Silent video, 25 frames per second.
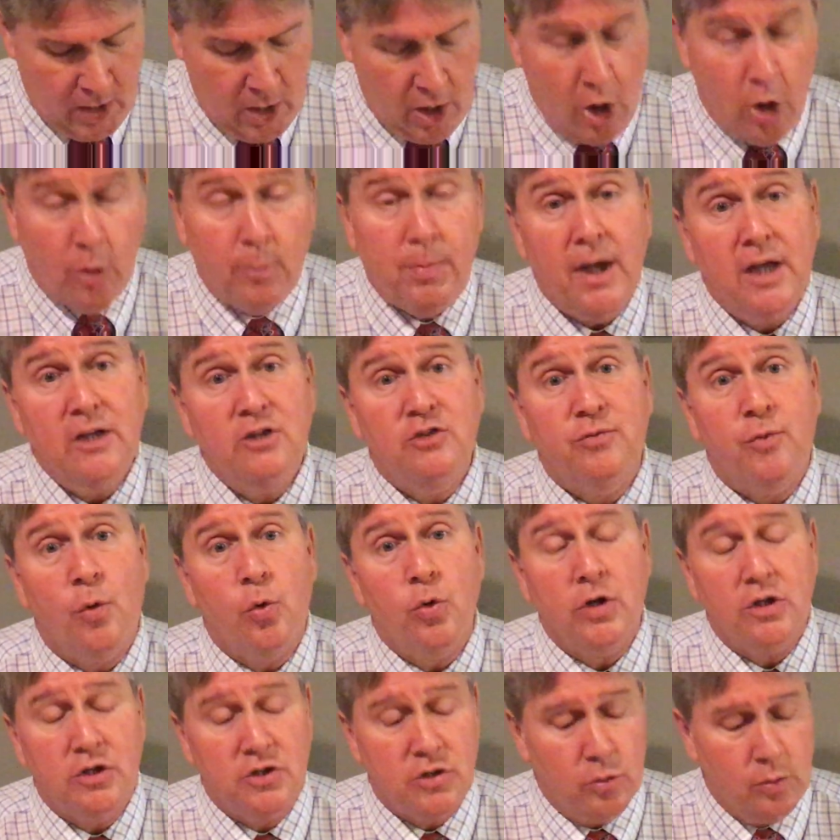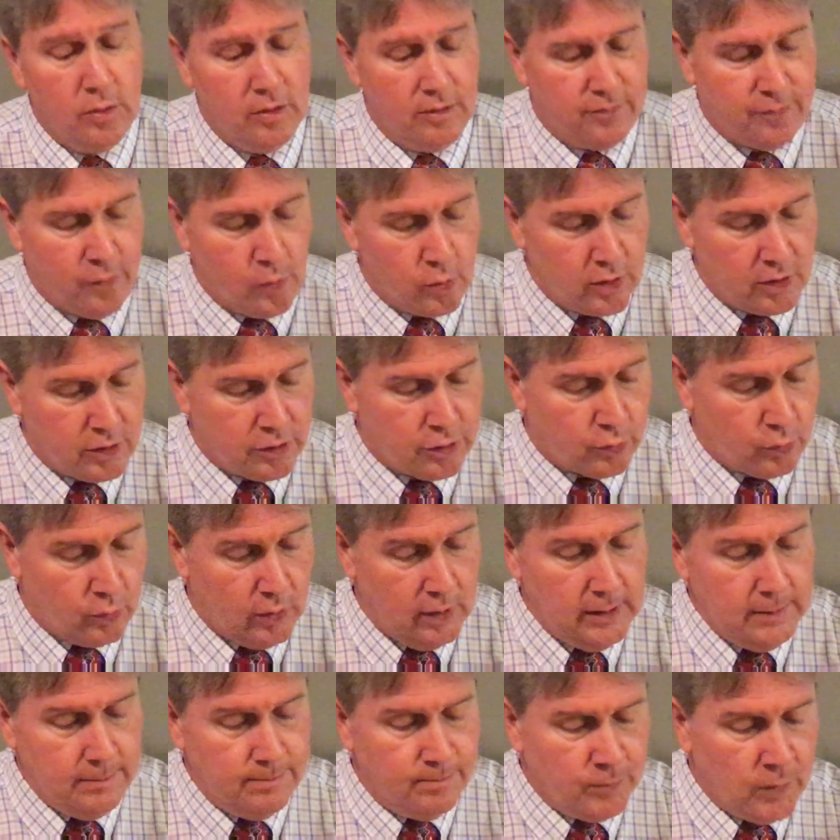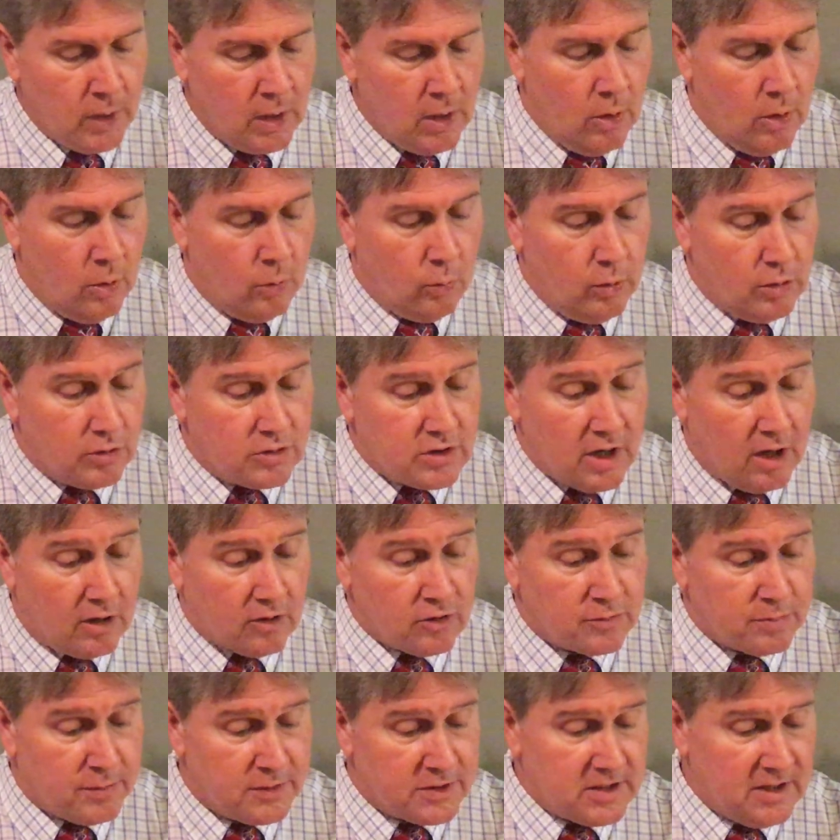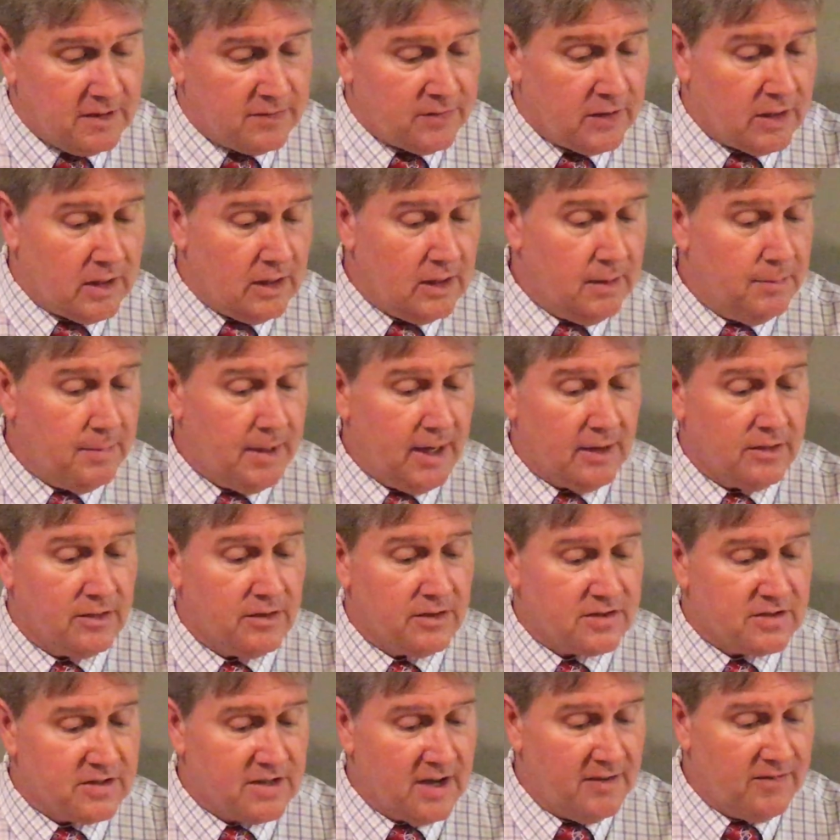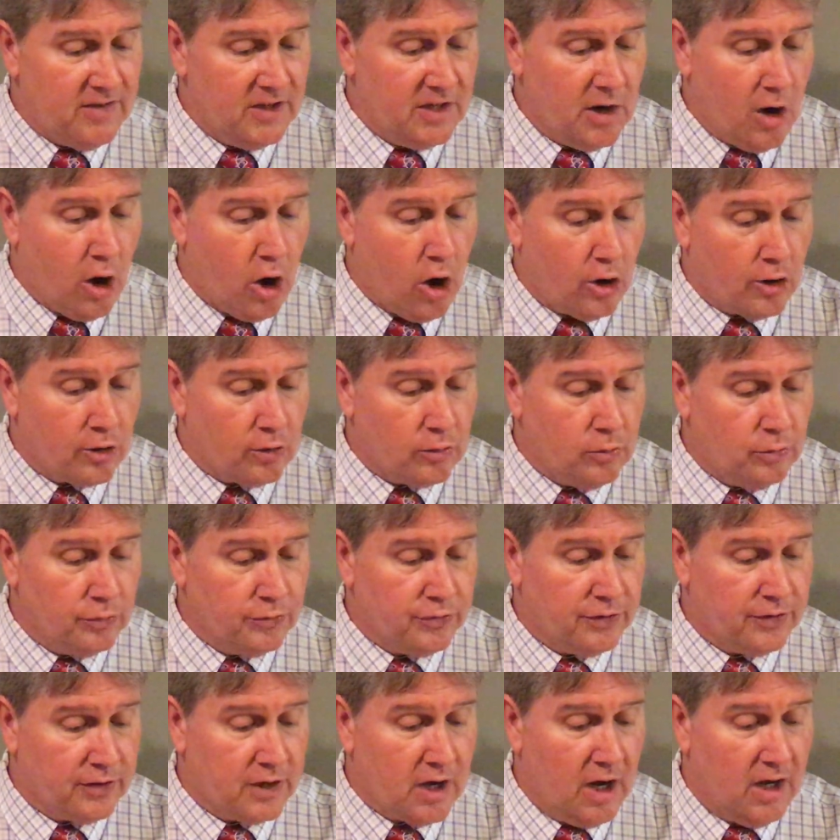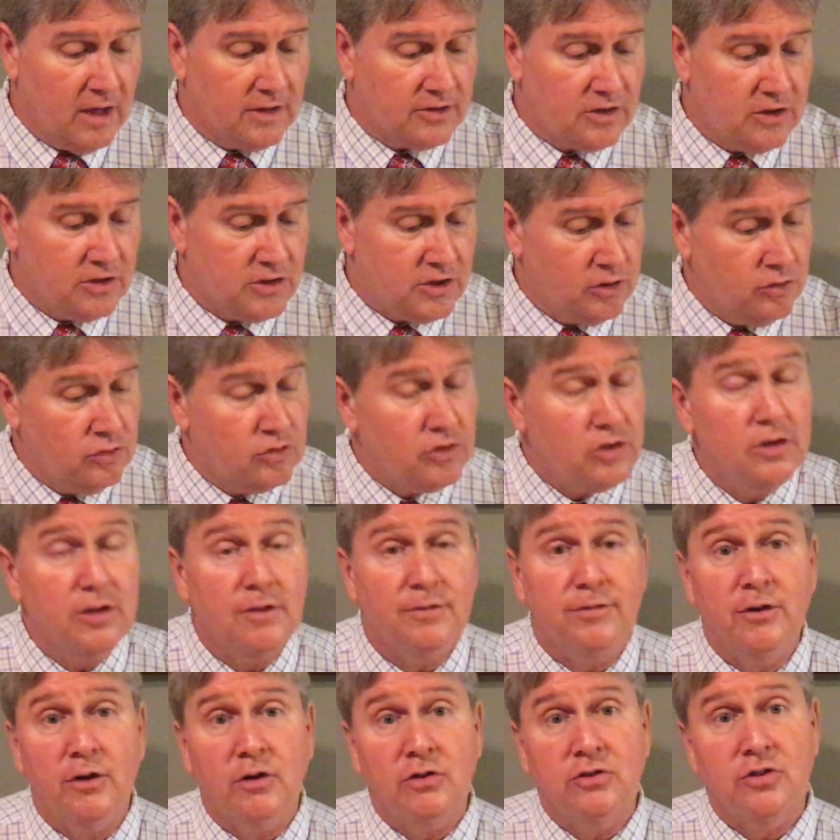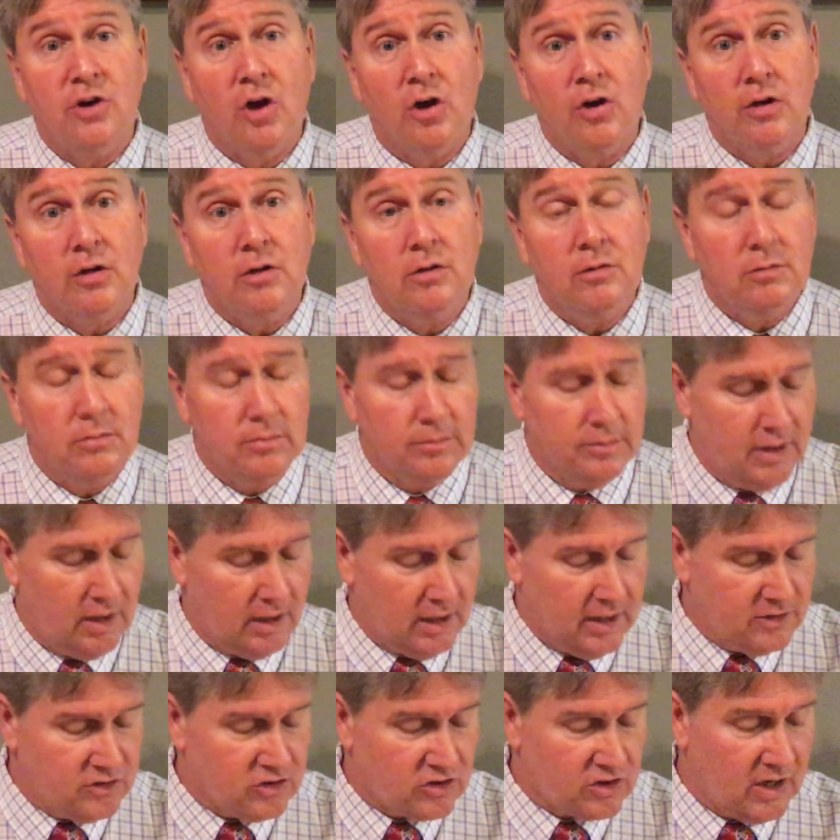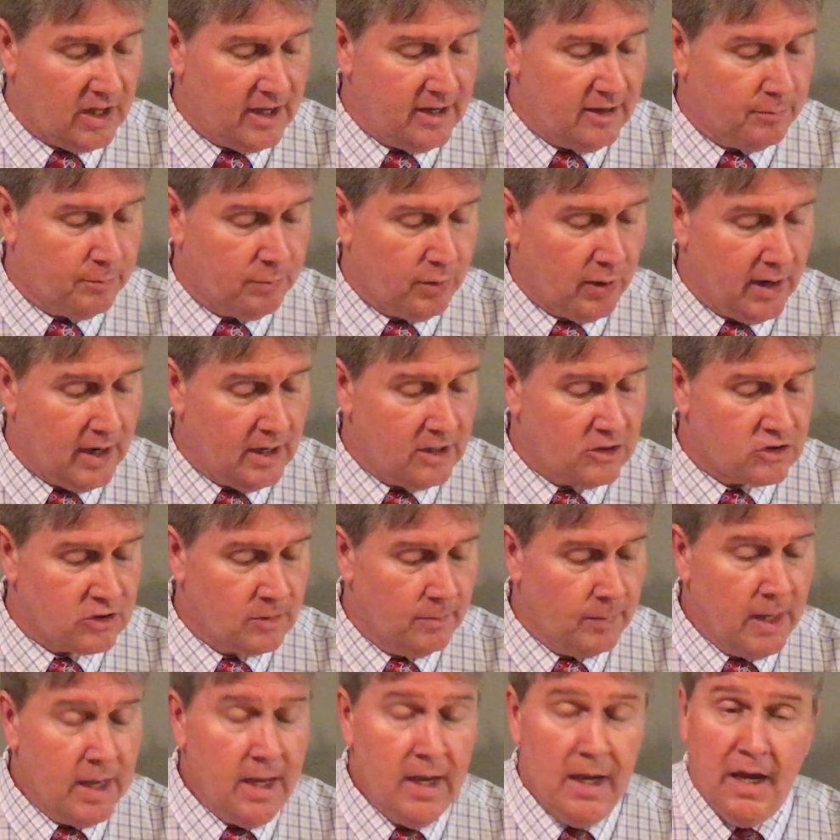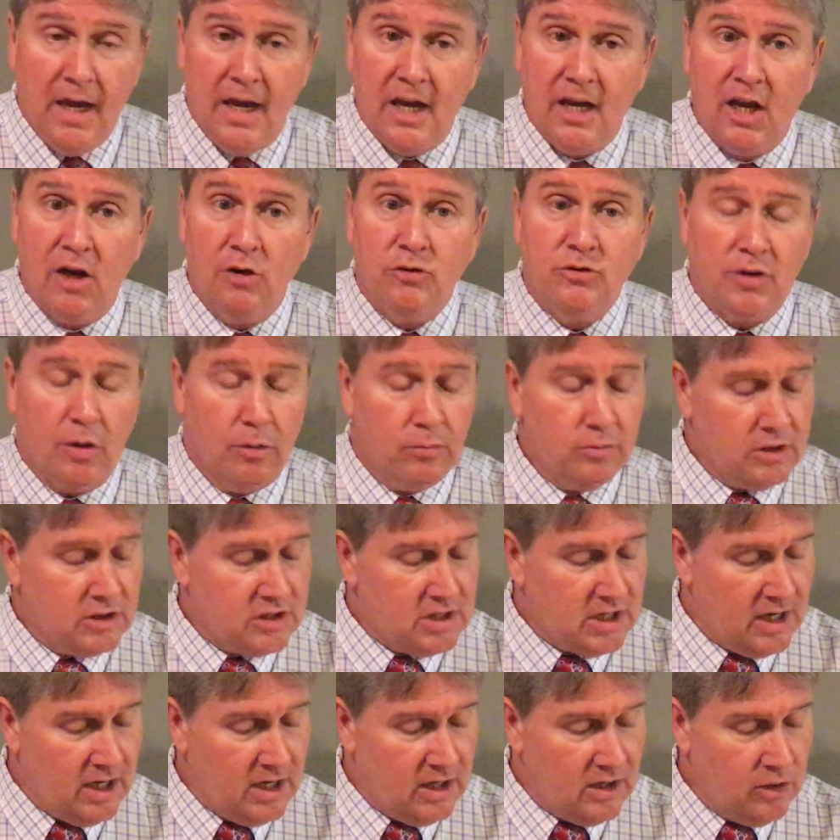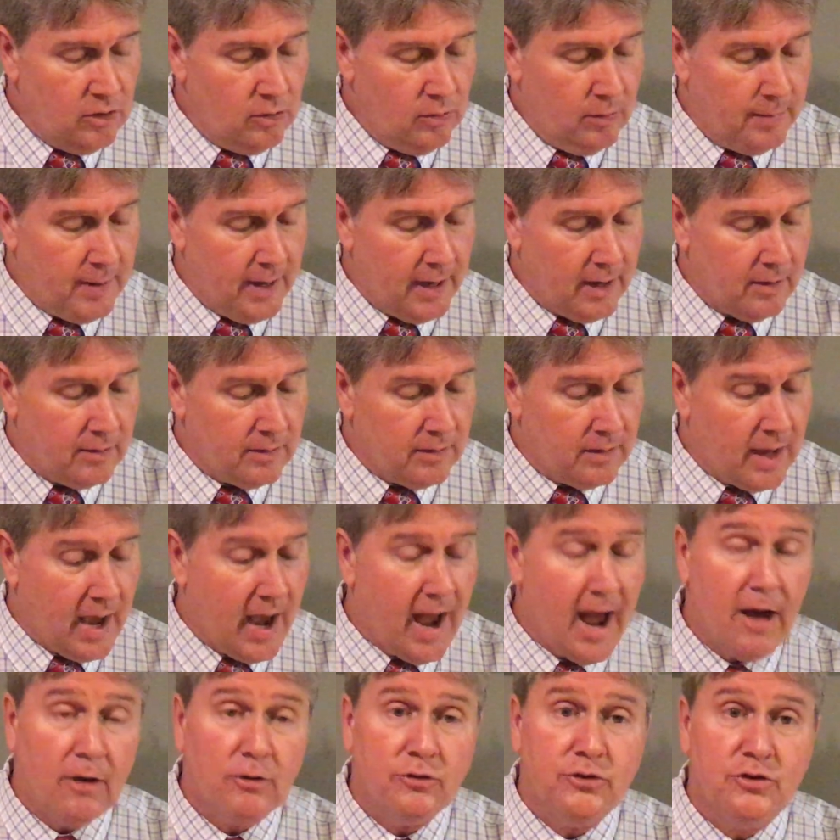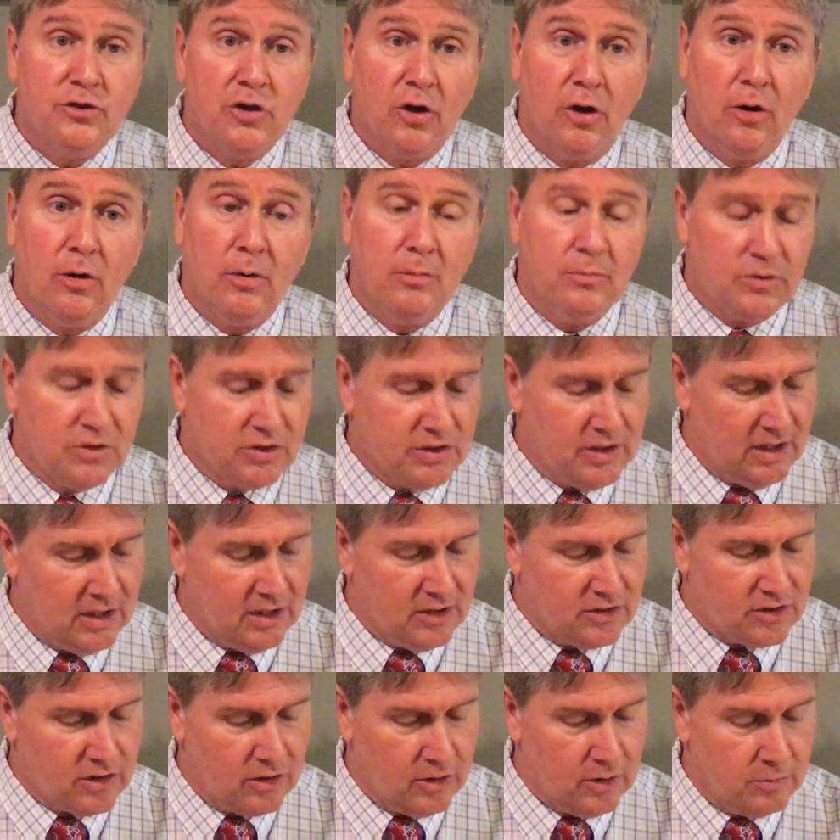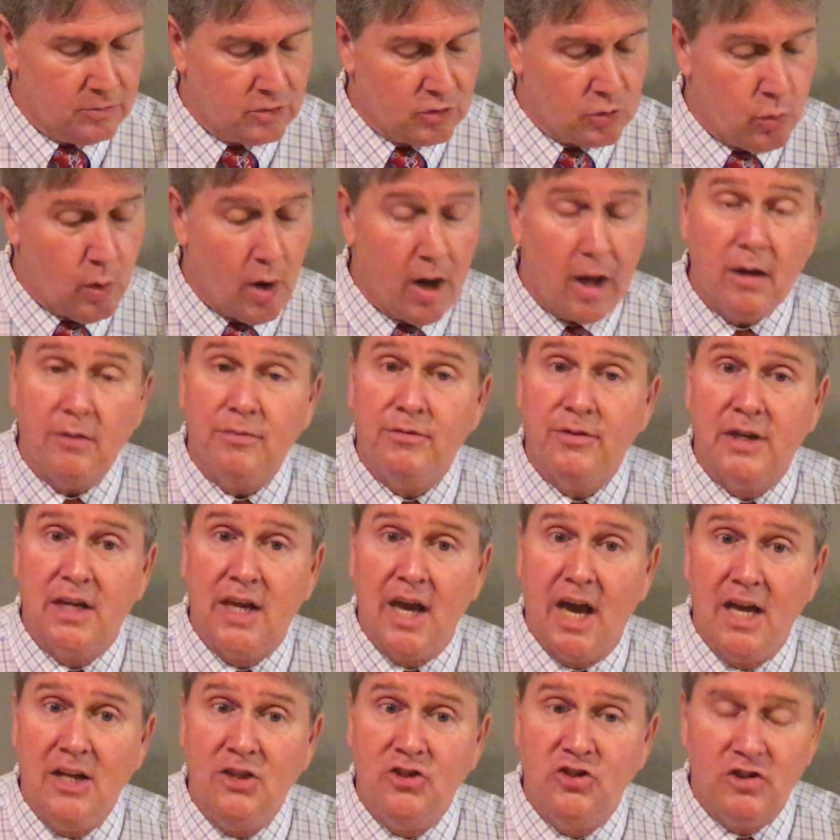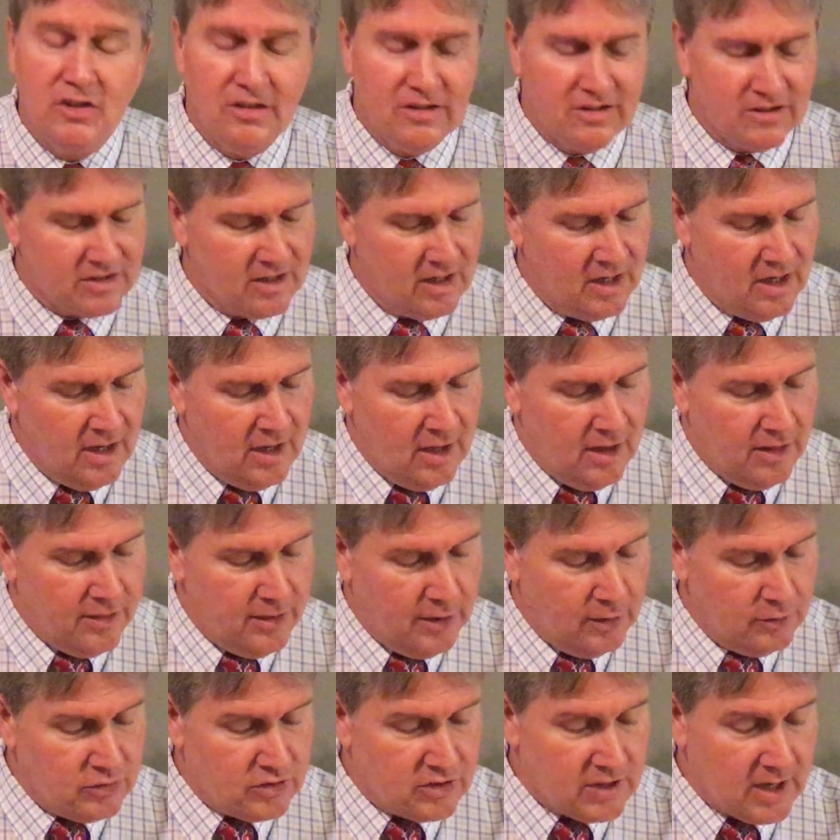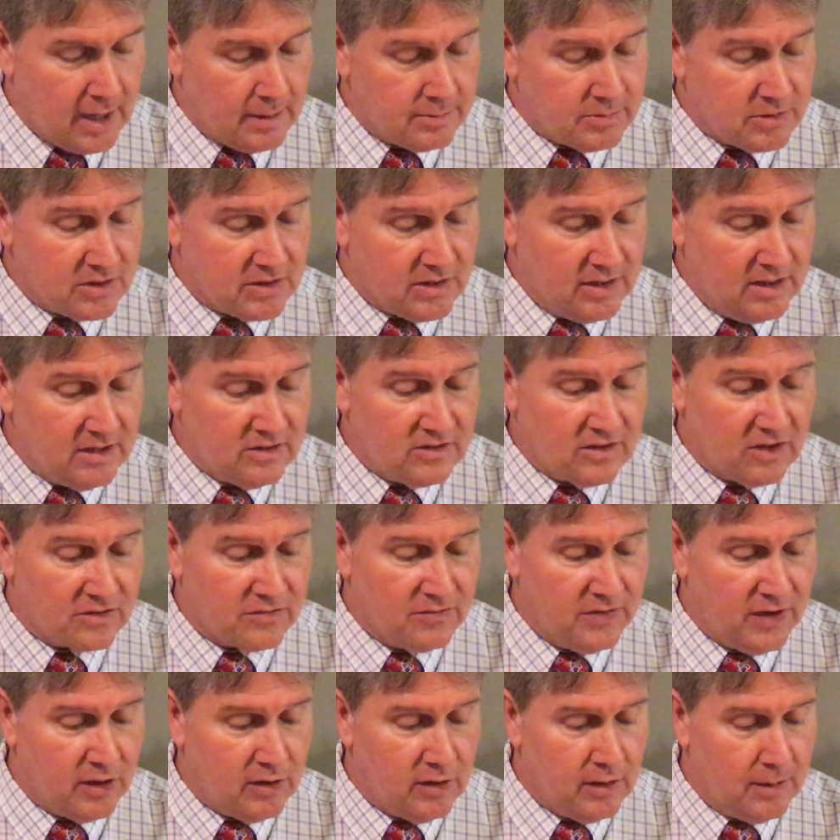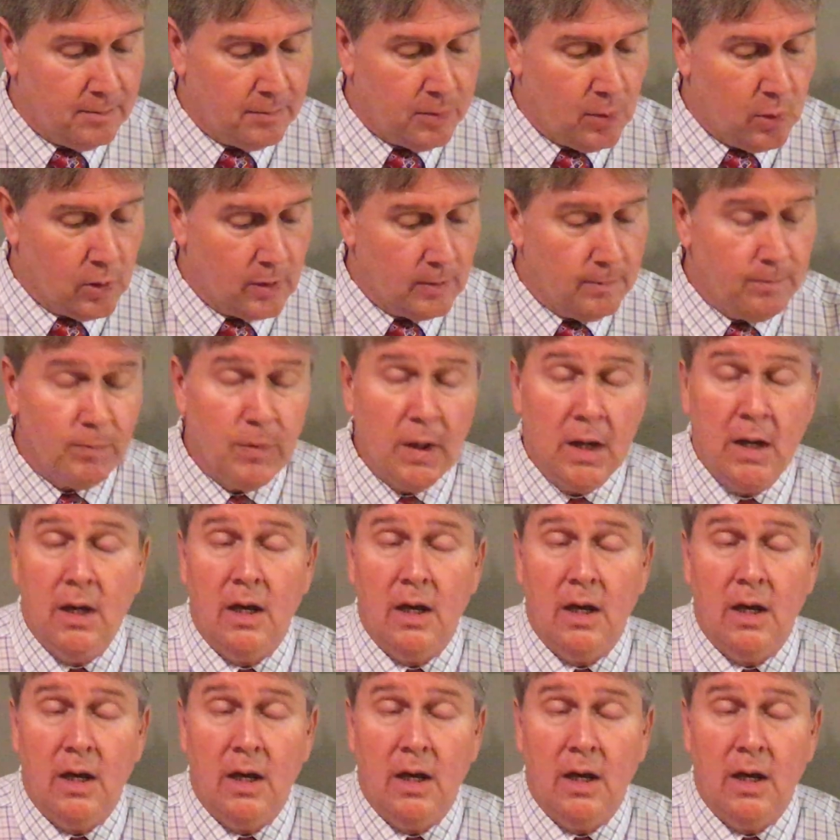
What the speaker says: On page 42 and 43, we'll talk specifically about the 7 articles of the Constitution. The first article, the legislative branch, it goes on to tell you about House terms, Senate terms, qualifications, those types of things. That's very important.